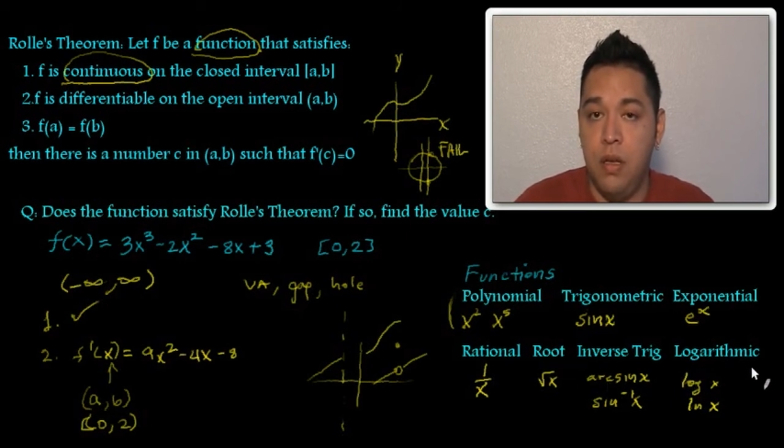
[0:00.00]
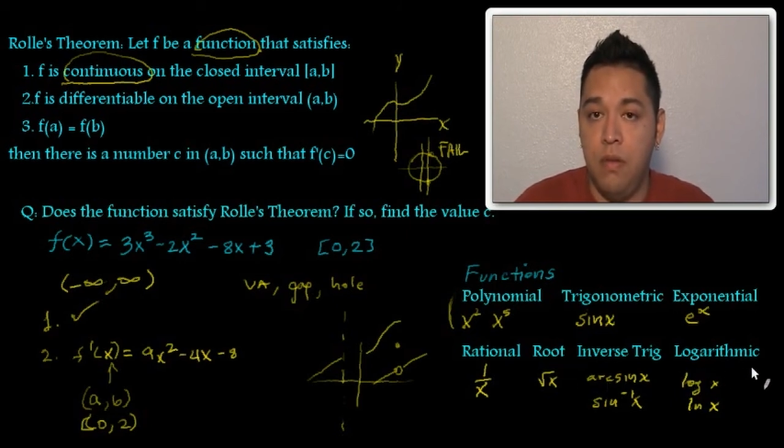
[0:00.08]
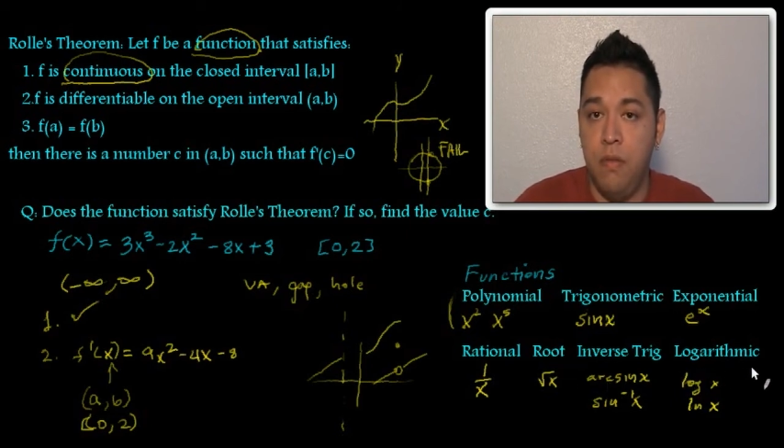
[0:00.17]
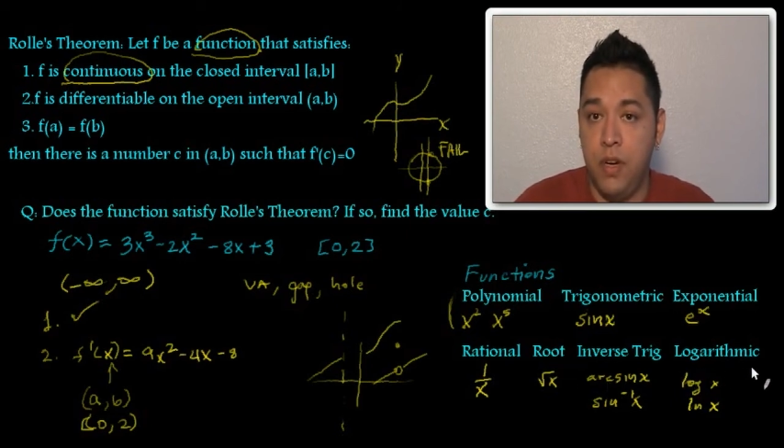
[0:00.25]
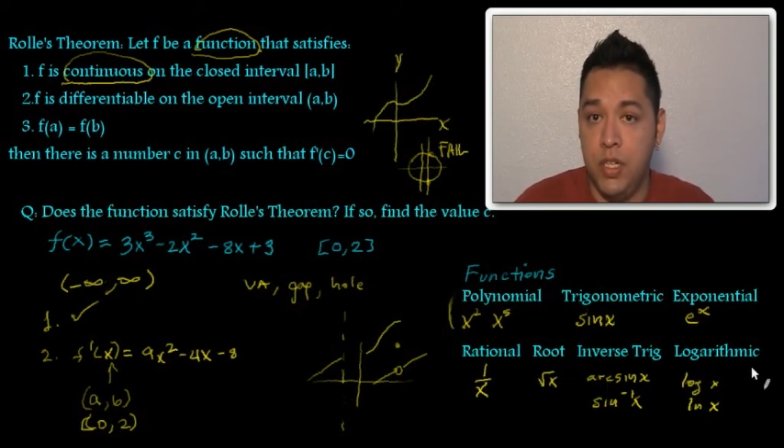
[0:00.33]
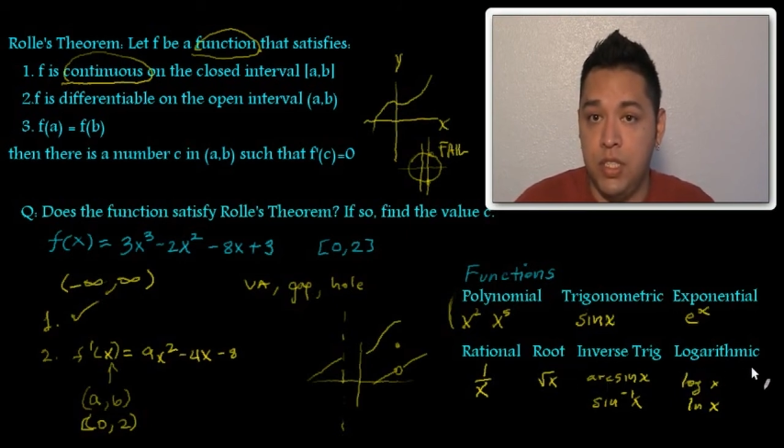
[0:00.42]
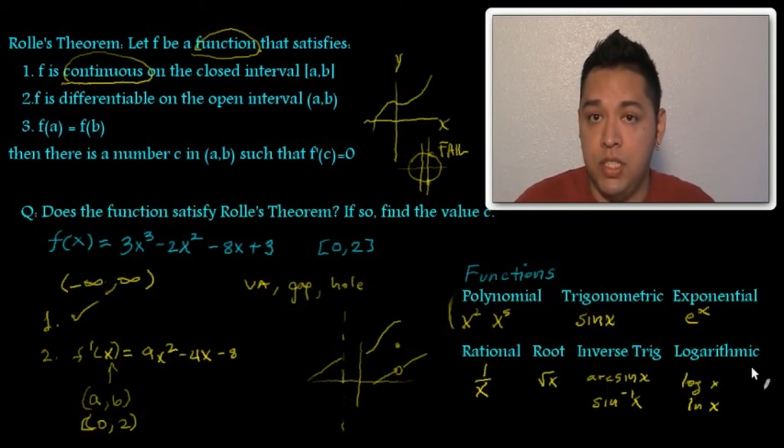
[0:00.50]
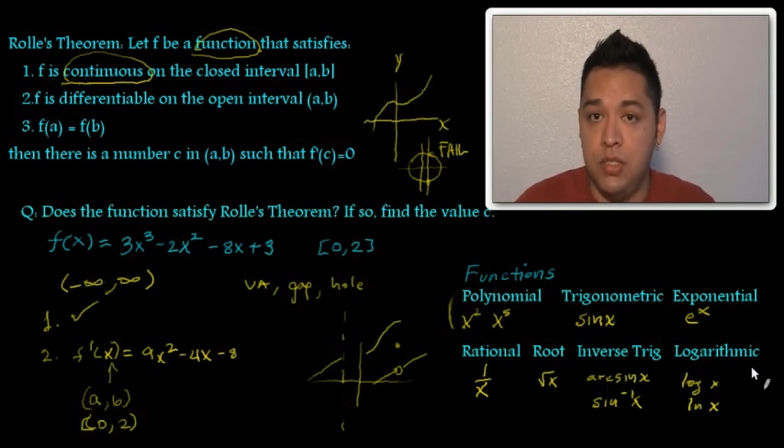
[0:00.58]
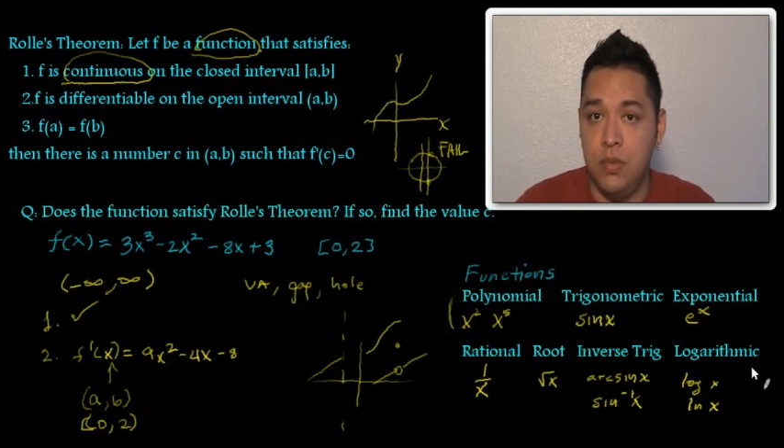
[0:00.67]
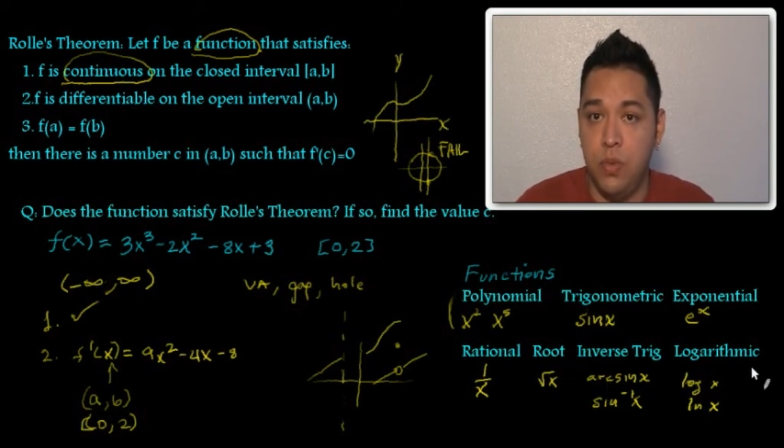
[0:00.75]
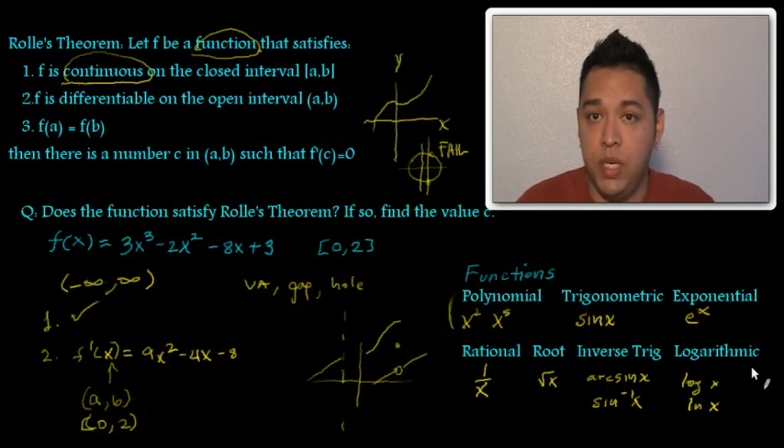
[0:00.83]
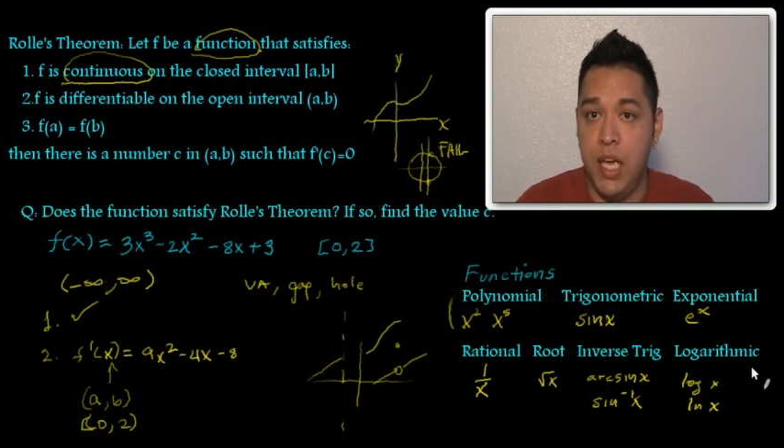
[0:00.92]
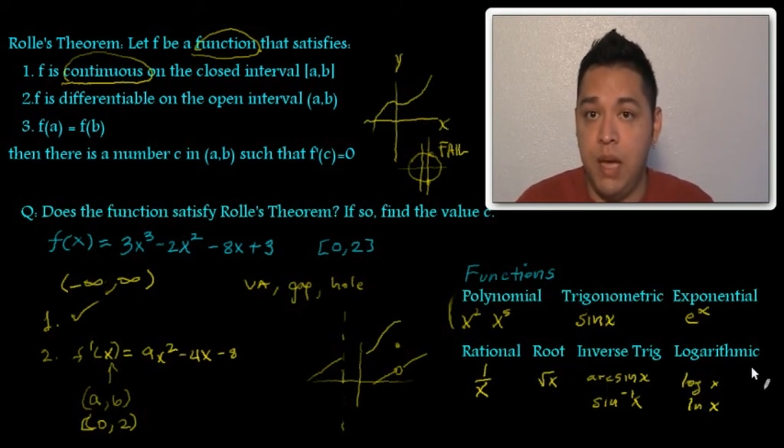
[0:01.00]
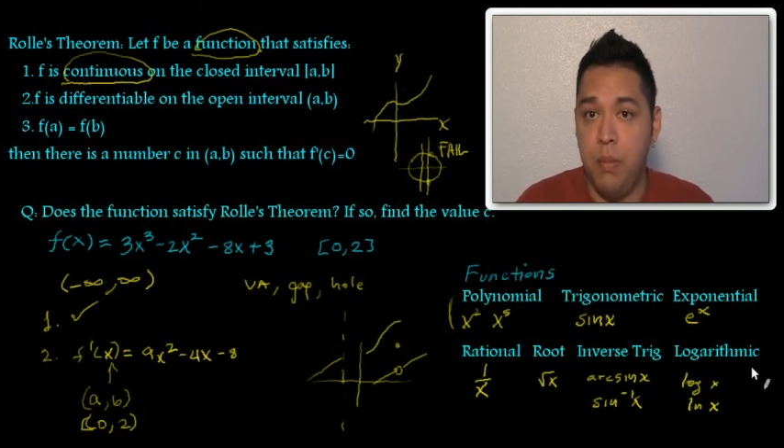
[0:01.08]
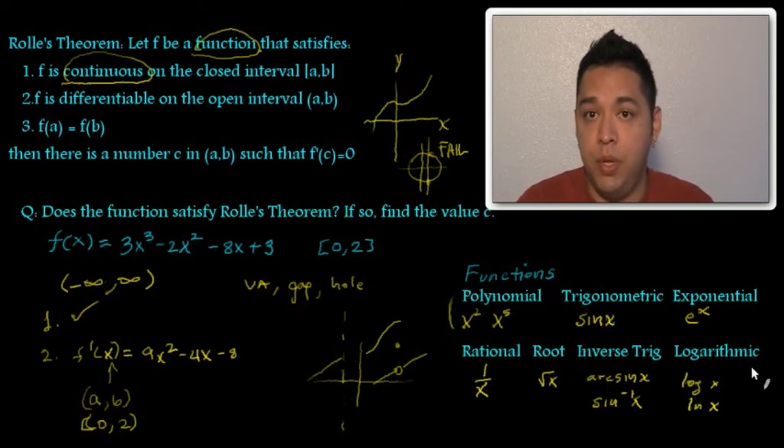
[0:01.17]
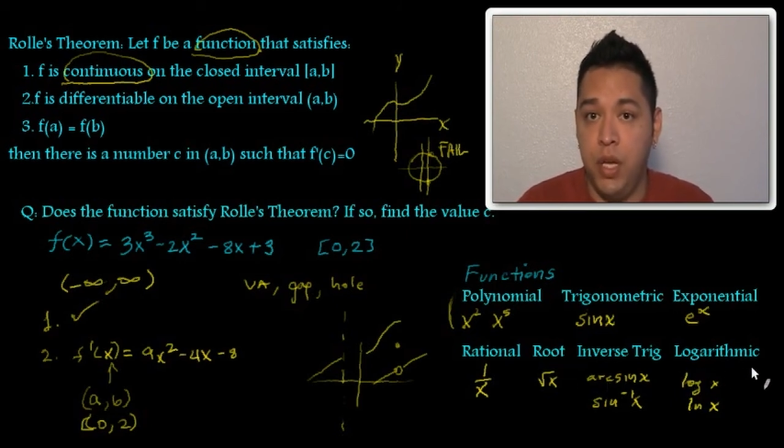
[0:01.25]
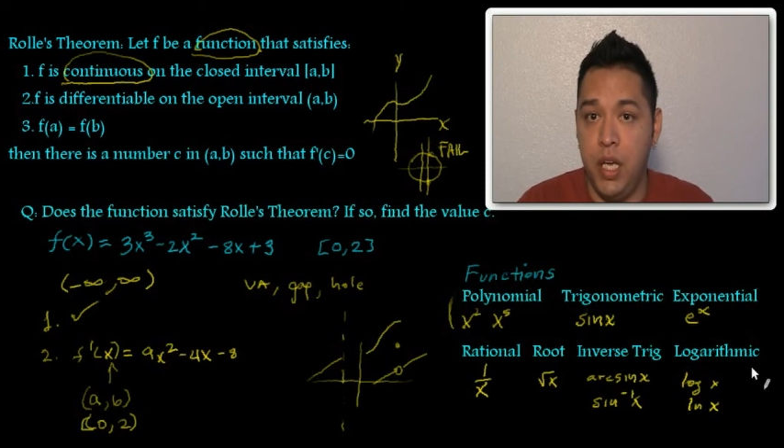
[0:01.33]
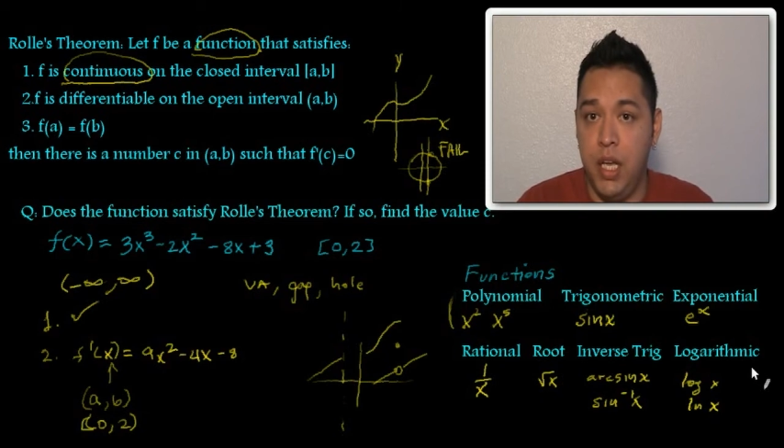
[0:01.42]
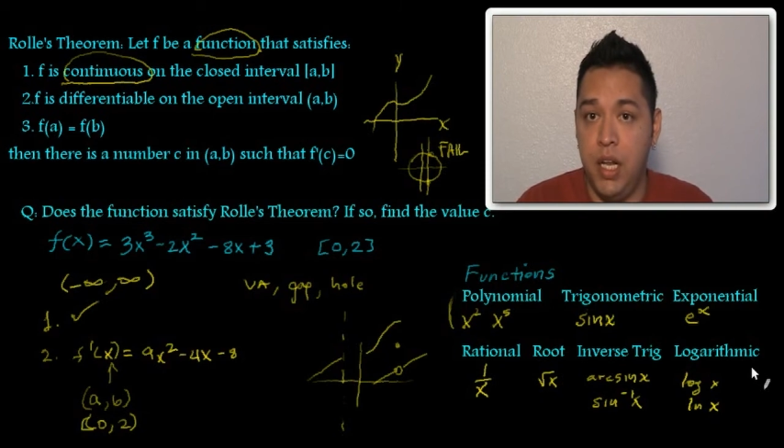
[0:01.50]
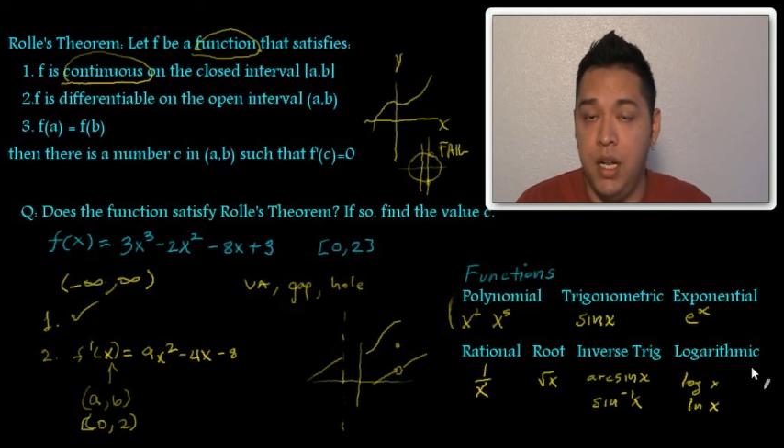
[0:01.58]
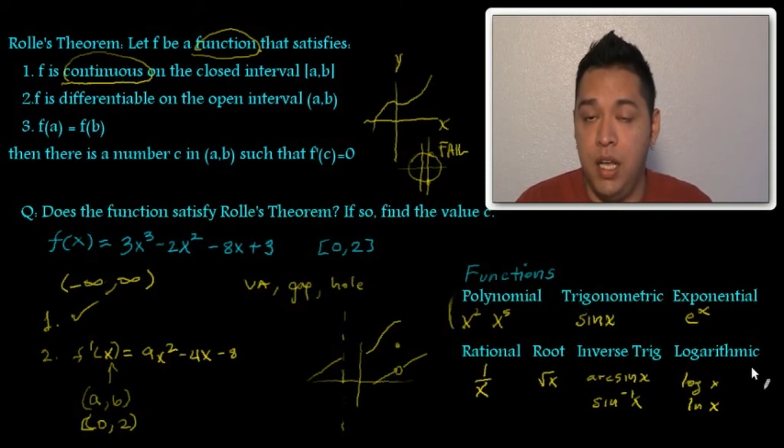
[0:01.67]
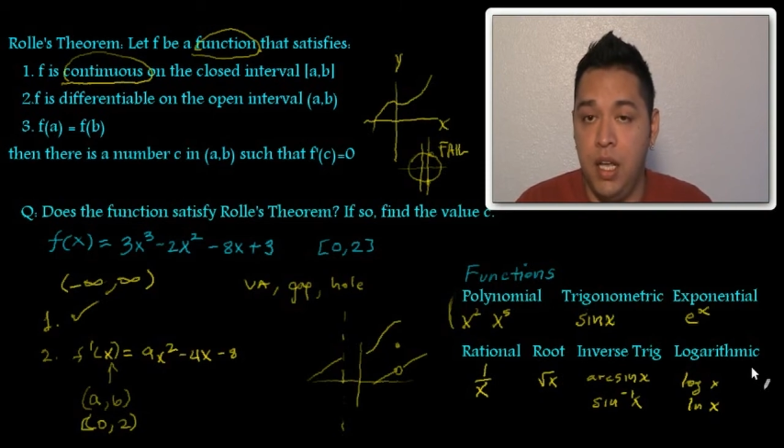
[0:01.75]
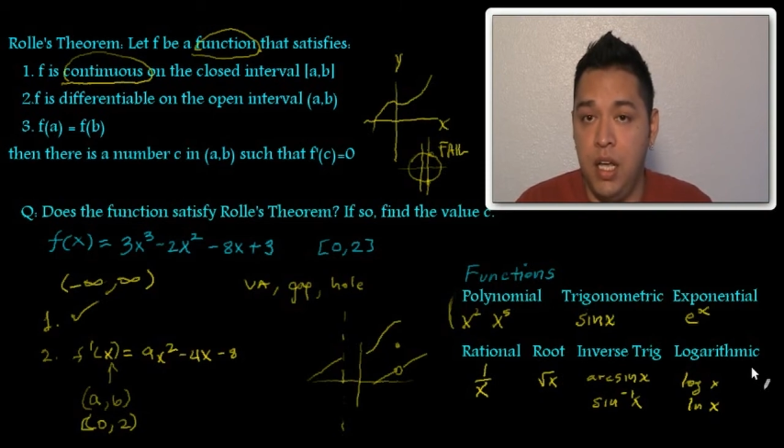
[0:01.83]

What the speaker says: functions, we can't plug in